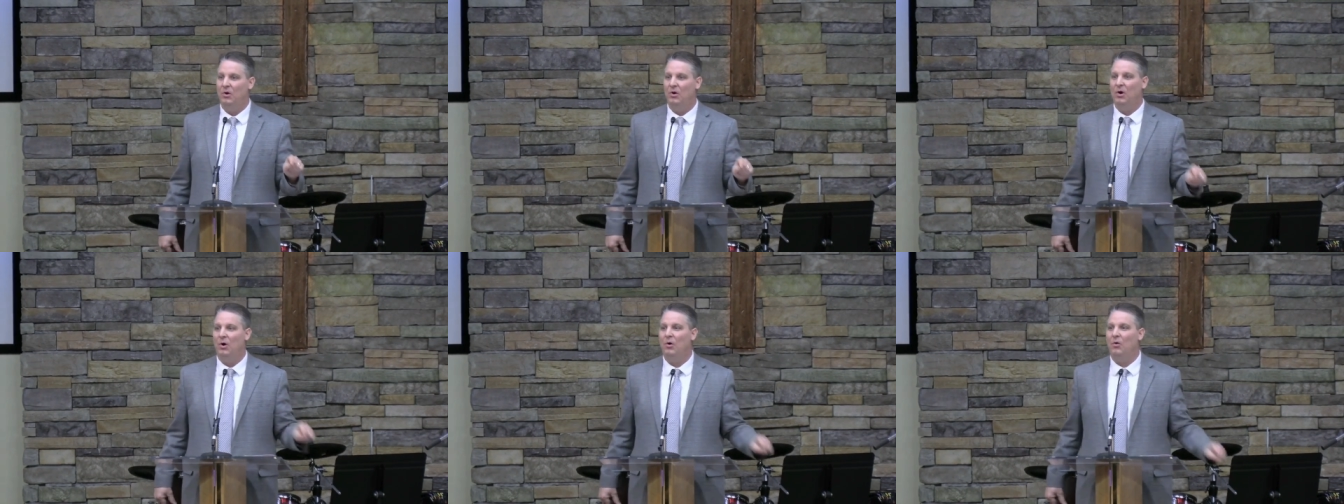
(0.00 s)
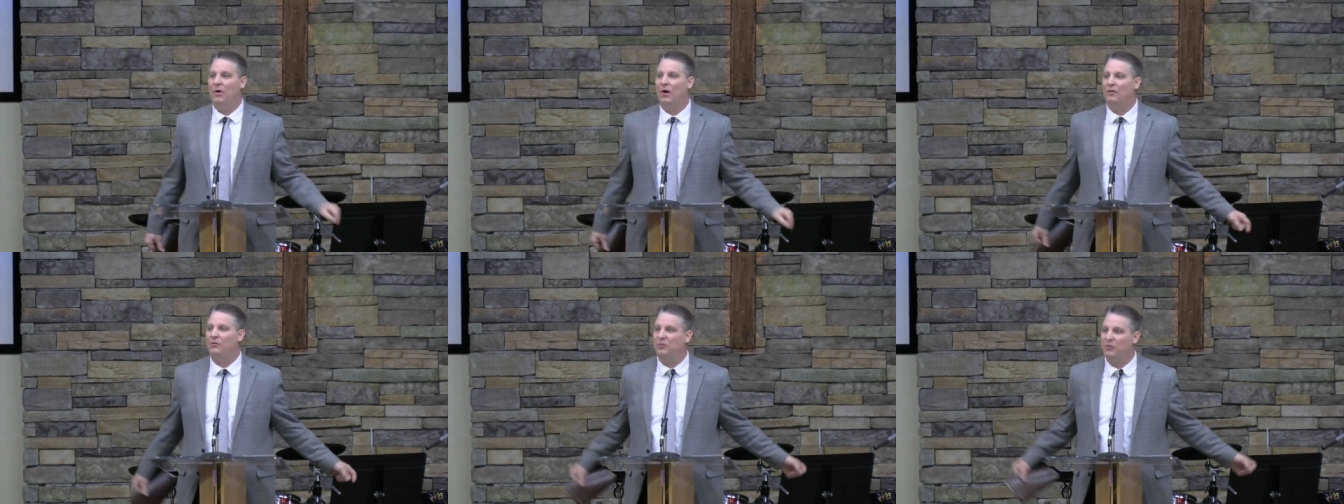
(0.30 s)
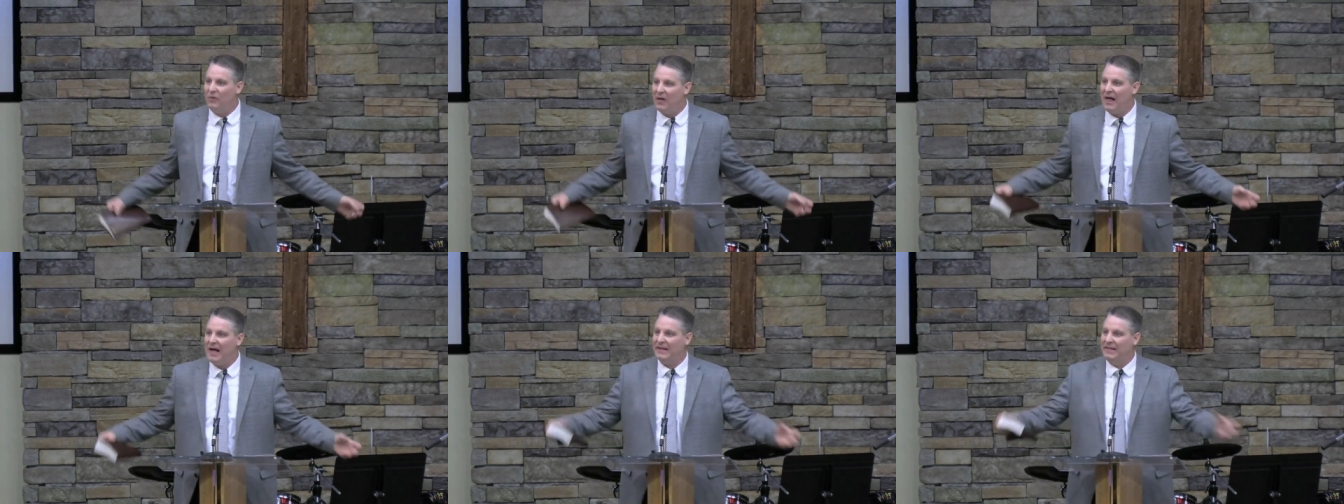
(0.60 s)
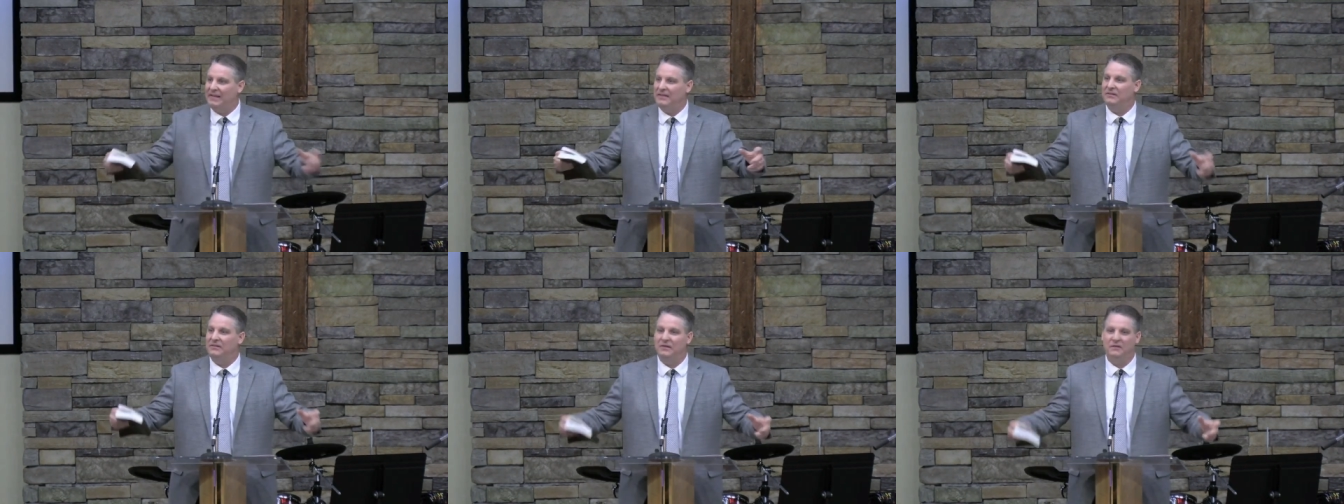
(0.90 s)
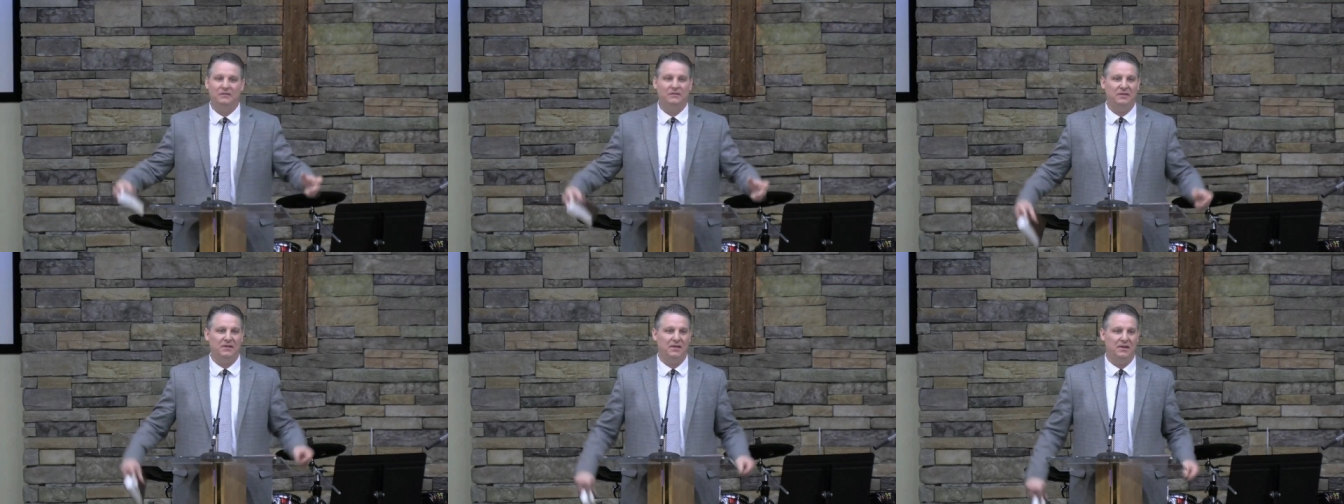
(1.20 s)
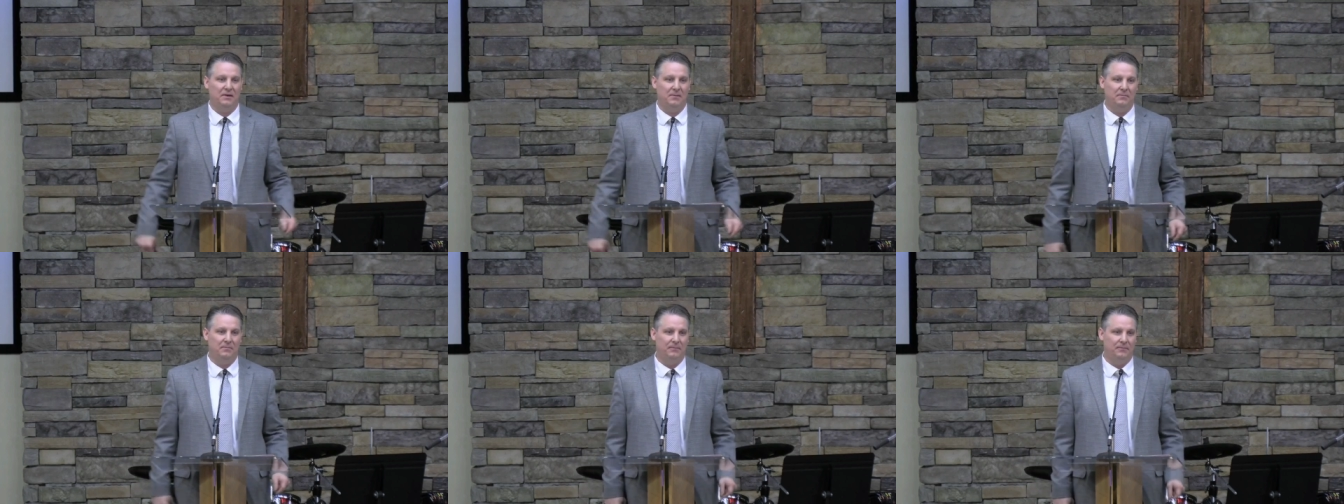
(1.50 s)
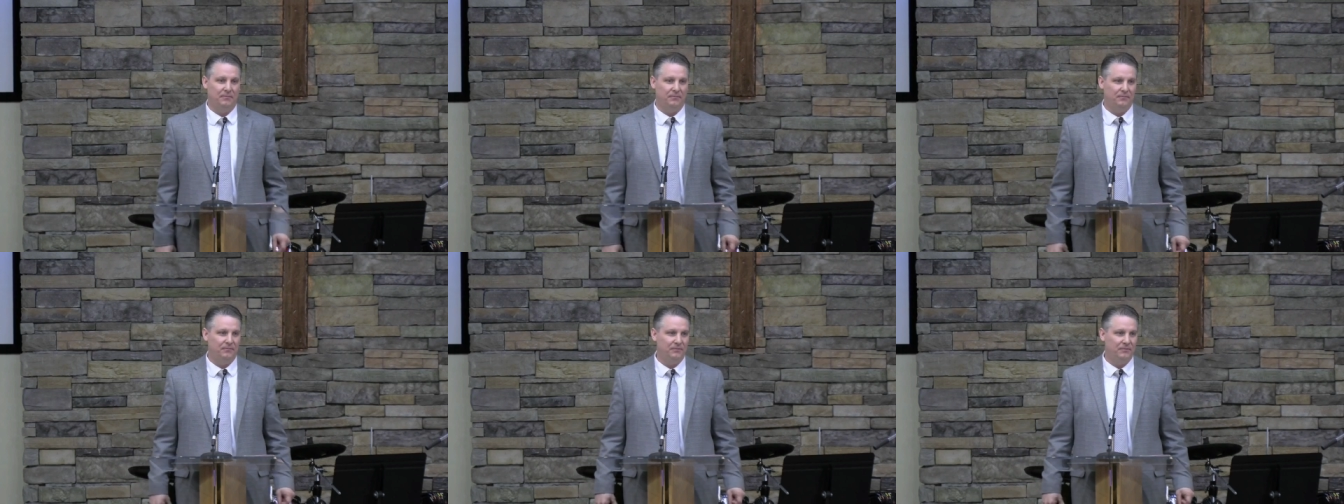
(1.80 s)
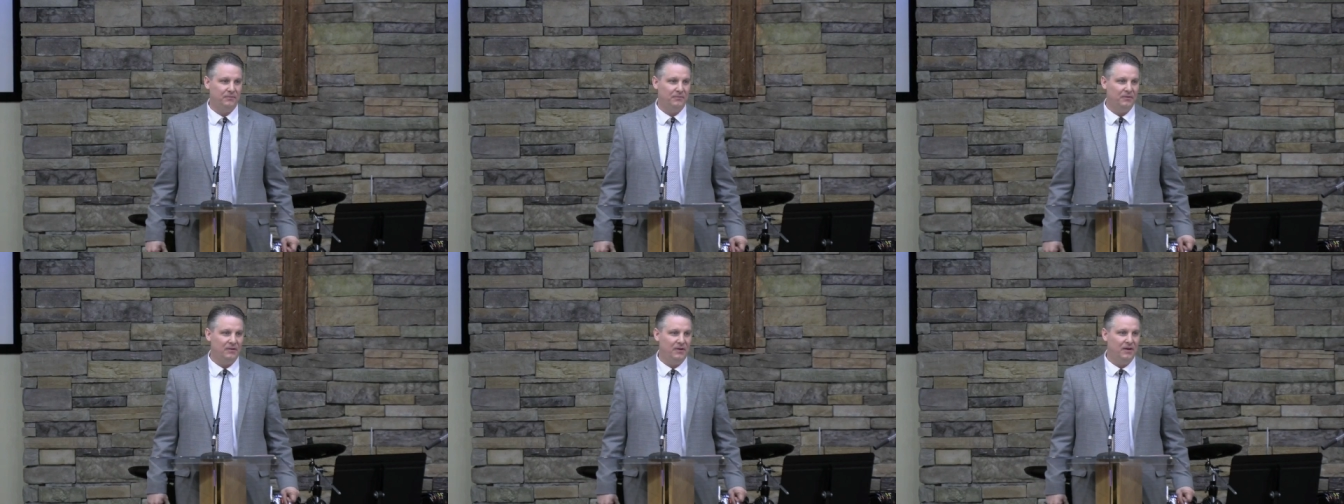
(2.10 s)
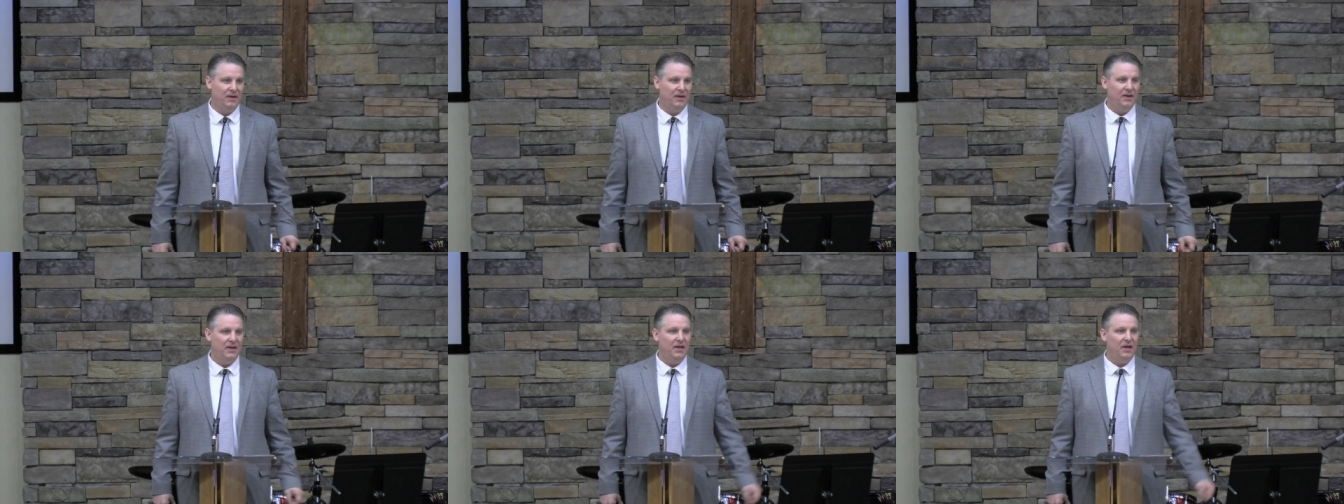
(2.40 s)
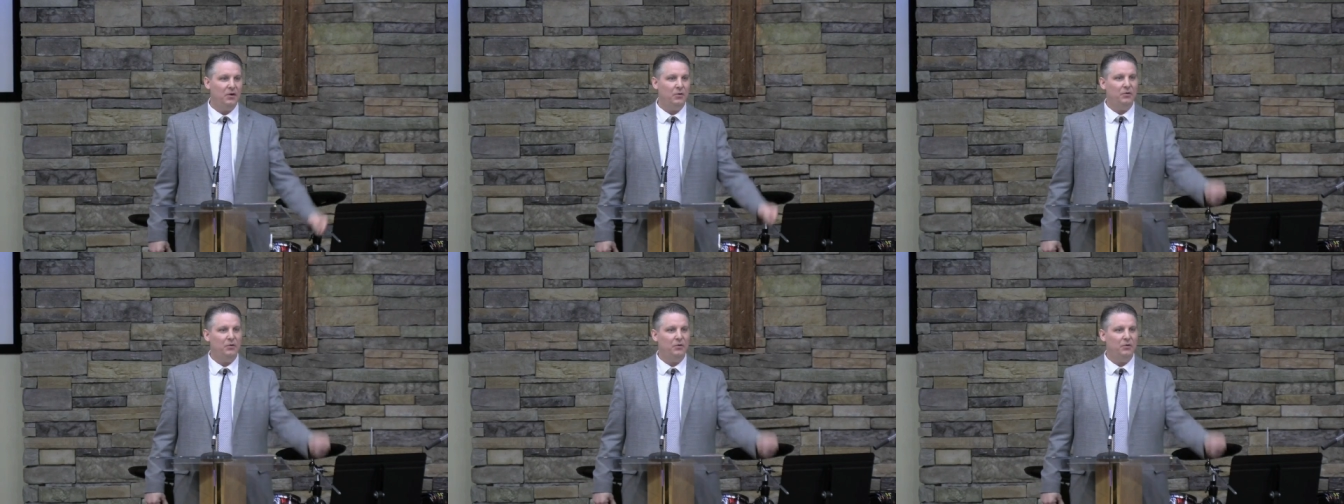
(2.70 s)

who are flocking to see him. It